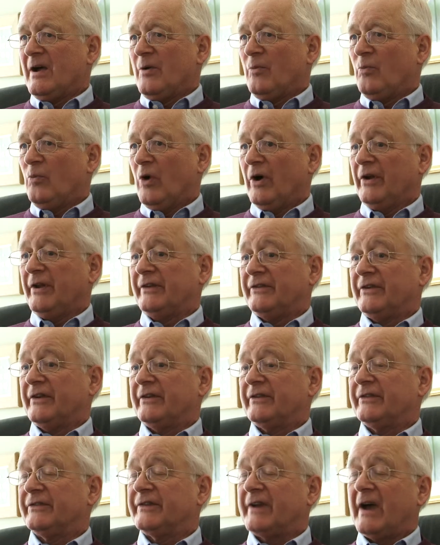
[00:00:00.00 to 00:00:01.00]
What has
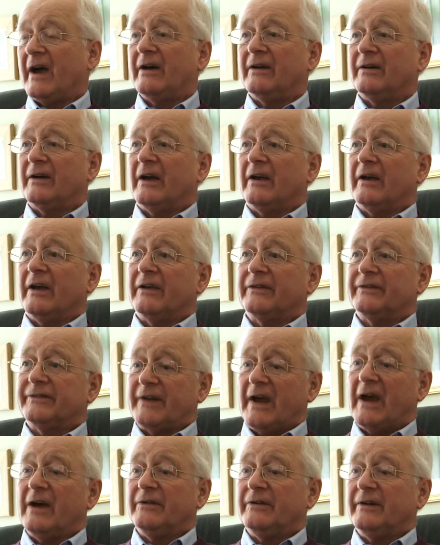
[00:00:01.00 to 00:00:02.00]

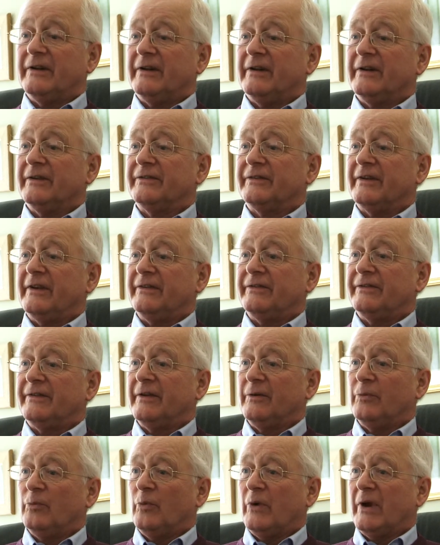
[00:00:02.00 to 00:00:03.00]
astounded us is
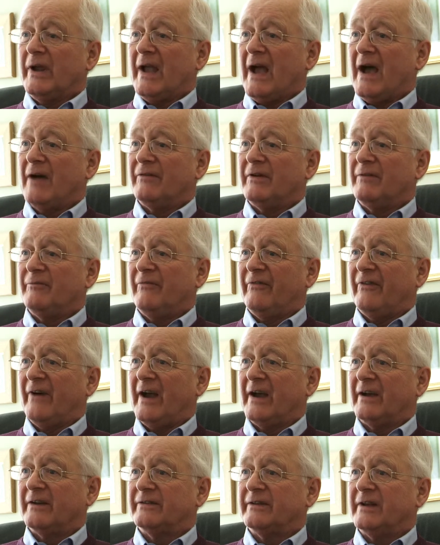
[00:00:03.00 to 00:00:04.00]
that we have in
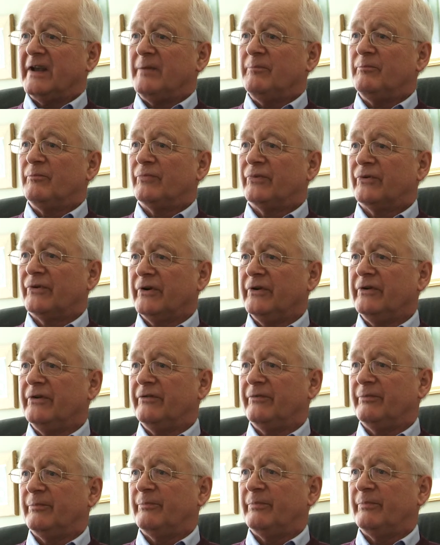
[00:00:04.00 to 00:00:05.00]
fact
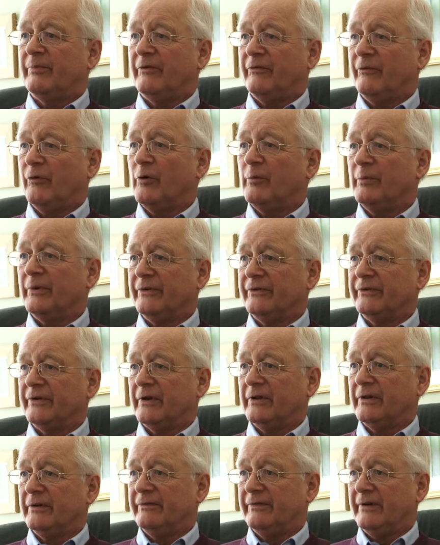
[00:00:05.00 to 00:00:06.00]
improved performance
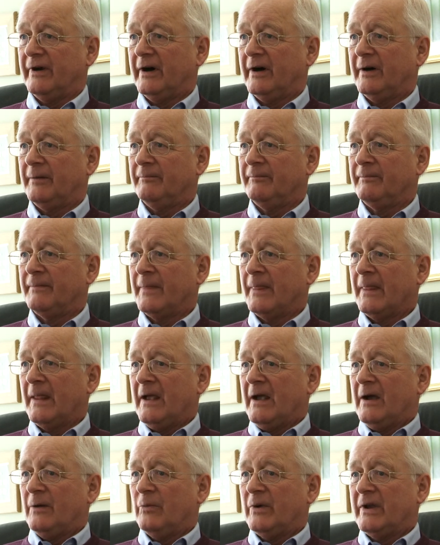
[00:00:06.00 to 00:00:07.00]
on the farm.
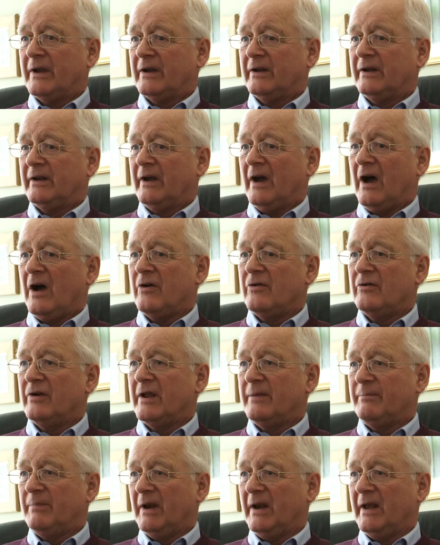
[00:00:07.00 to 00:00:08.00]
We can
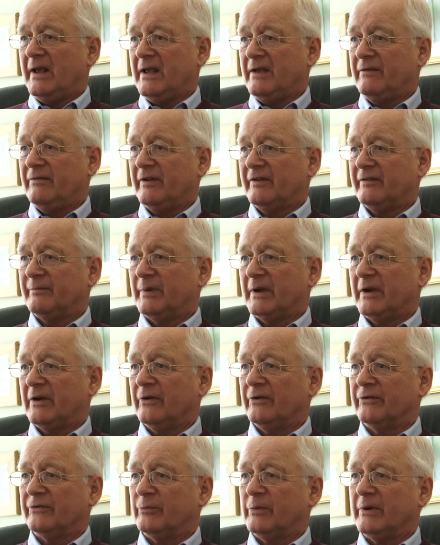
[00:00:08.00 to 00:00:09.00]
only believe it's
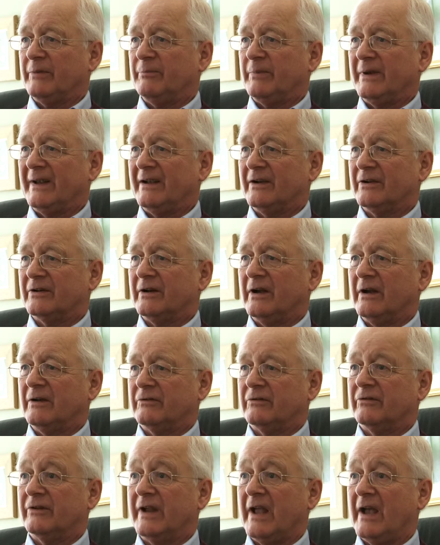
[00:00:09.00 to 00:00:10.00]
because we've been
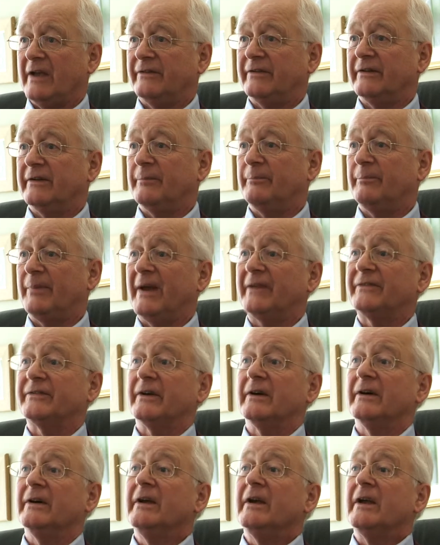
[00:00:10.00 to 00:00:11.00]
created a
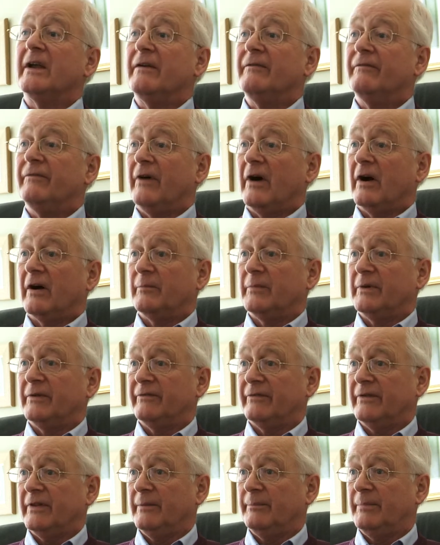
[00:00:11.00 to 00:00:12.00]
better
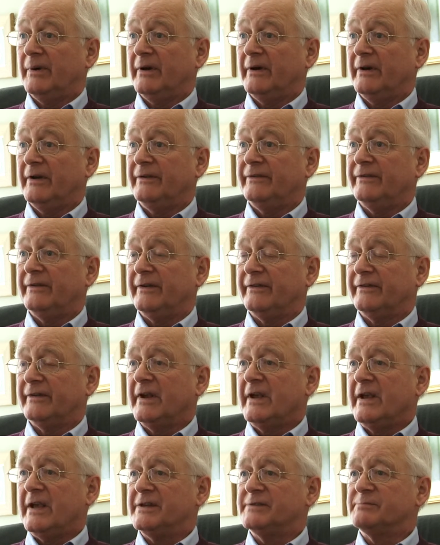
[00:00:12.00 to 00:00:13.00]
environment for the birds.
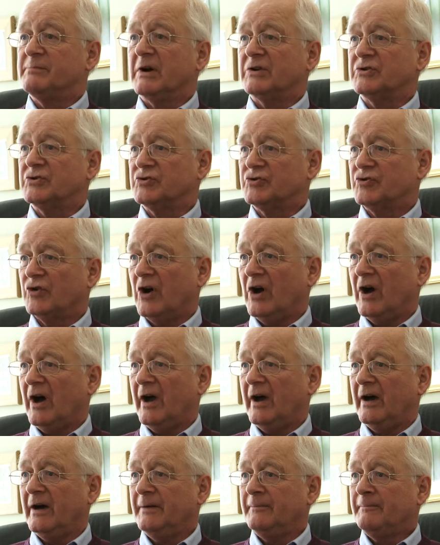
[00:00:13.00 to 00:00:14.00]
It's much
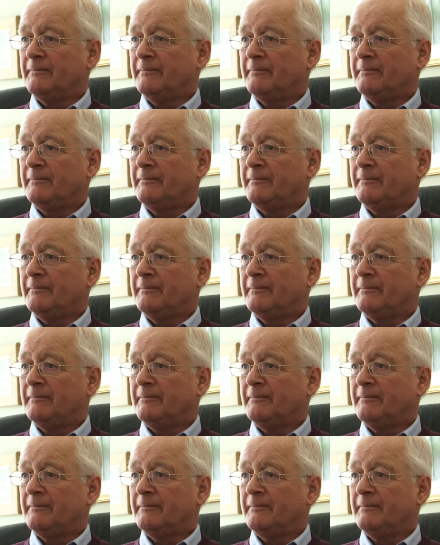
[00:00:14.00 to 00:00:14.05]
drier.